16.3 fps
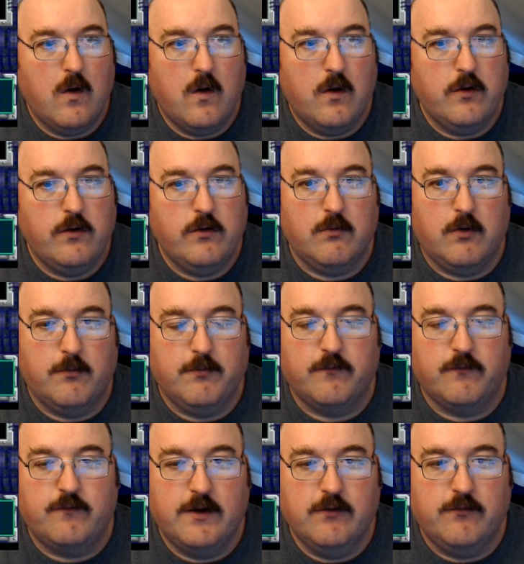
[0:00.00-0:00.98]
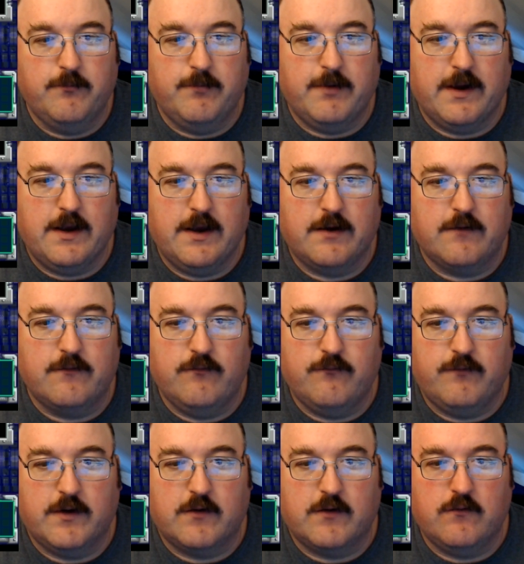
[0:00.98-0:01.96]
You were almost killed by an X
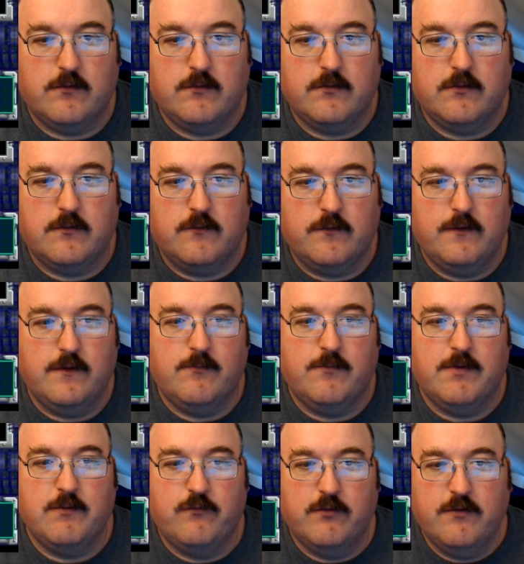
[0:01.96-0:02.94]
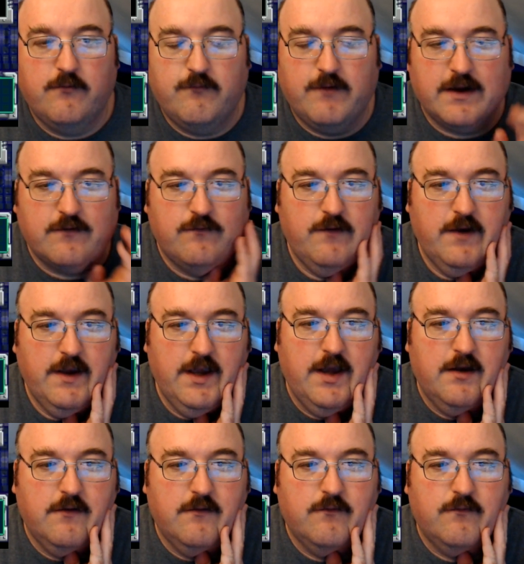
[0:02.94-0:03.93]
infection. Only the Metroid vaccine
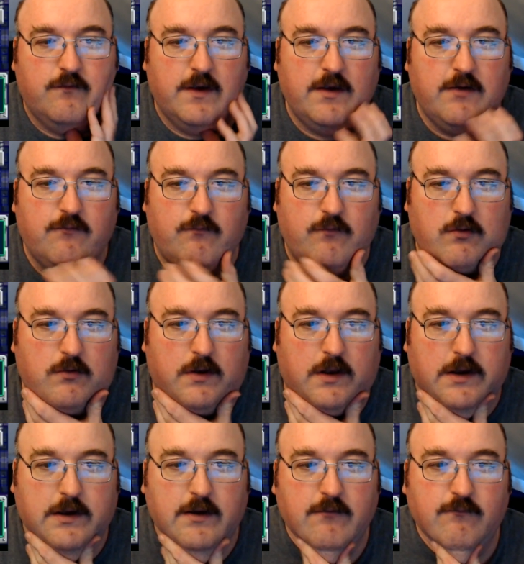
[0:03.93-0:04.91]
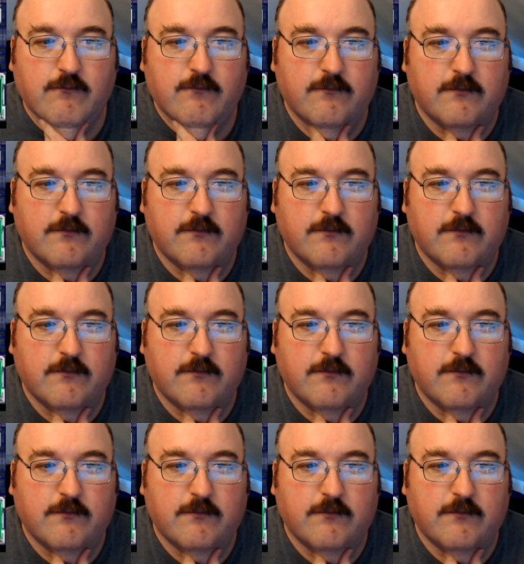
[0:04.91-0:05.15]
saved your life.